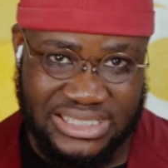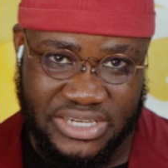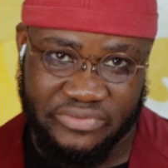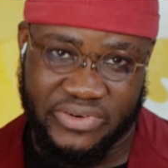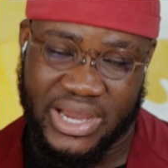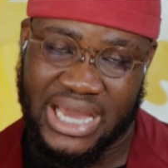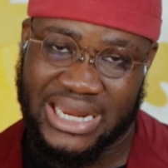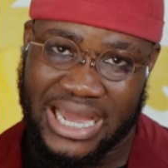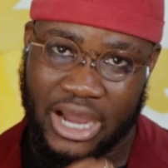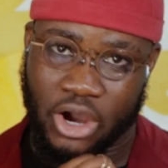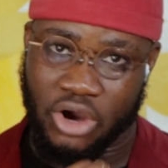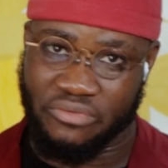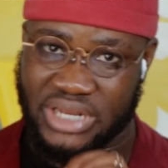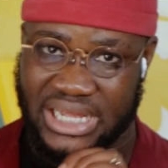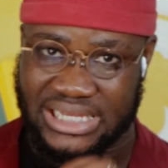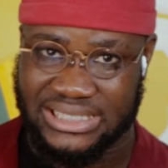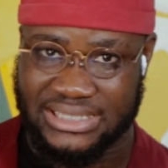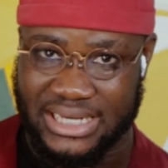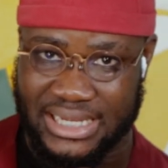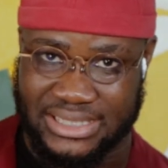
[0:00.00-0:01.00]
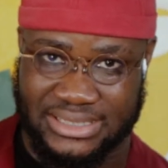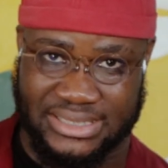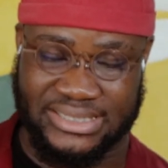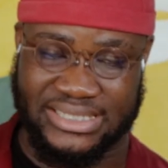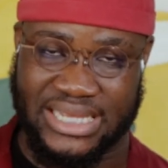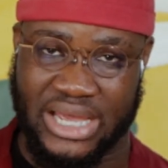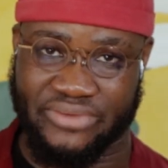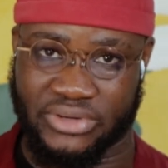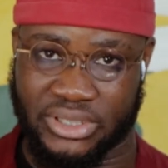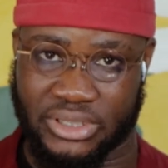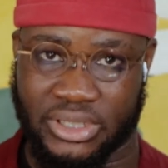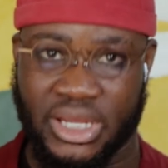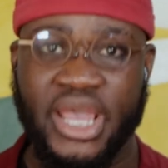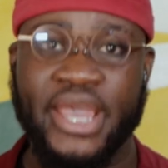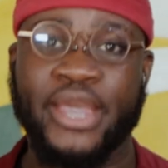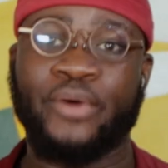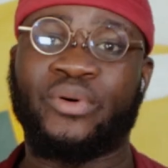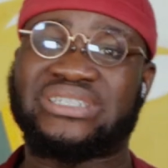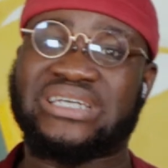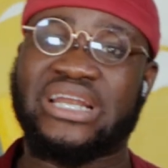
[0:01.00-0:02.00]
Intifada of 1987.
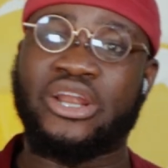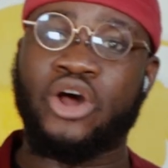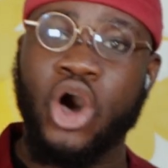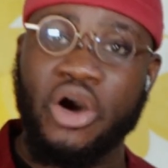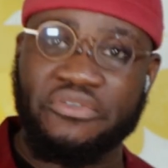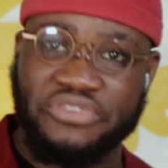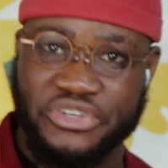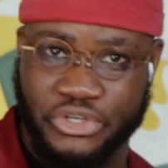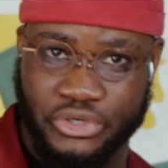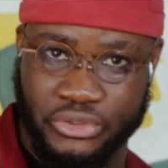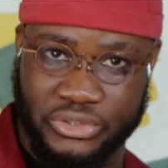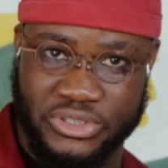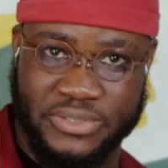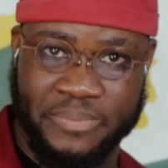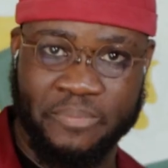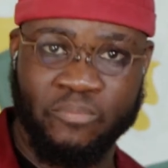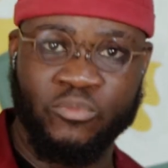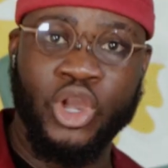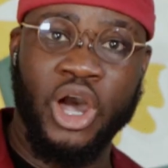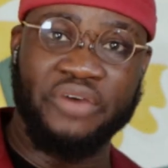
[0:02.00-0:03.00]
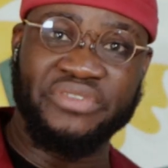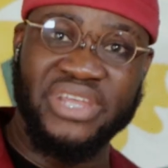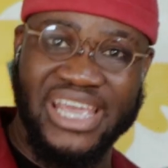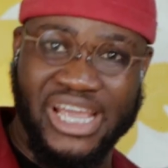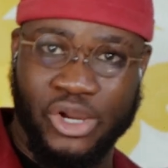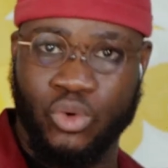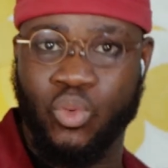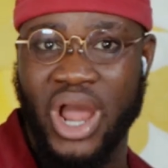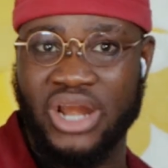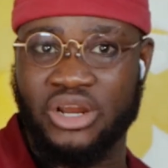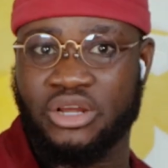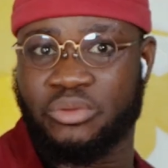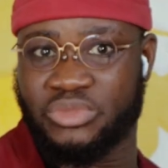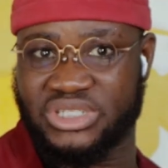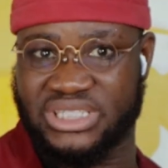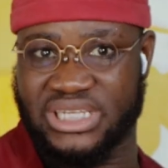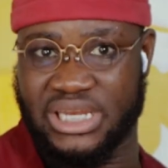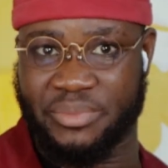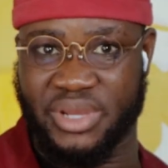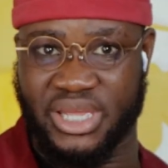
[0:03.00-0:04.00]
It was an offshoot of the Ikhwan
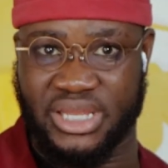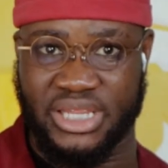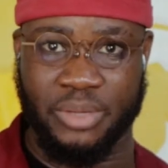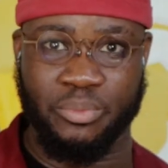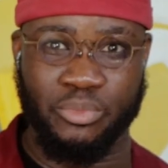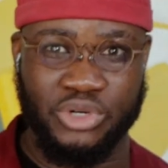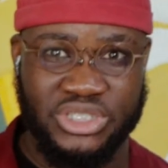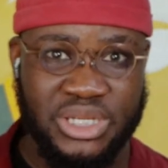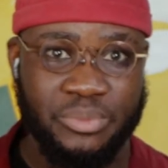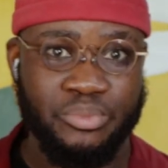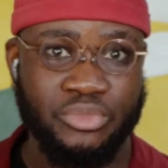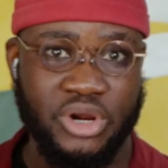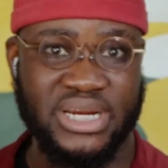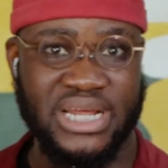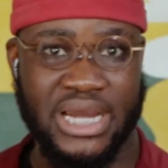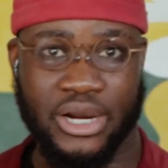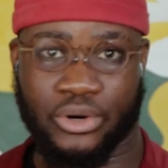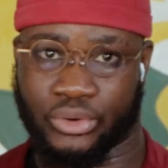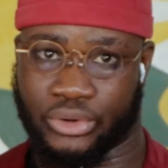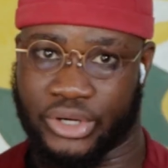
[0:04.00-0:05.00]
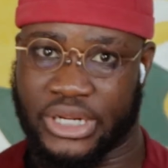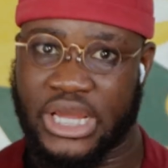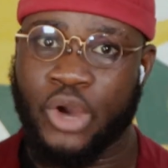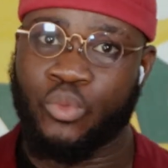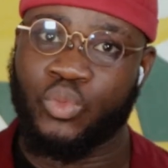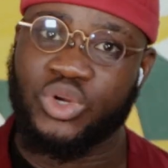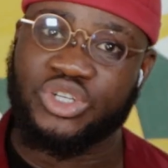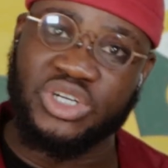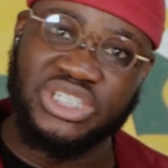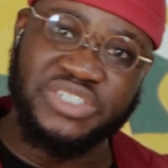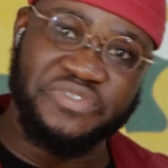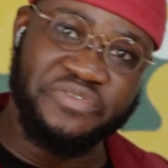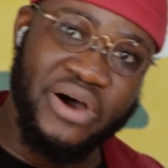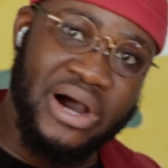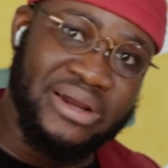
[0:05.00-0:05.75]
al-Muslimin, the Muslim Brotherhood, which was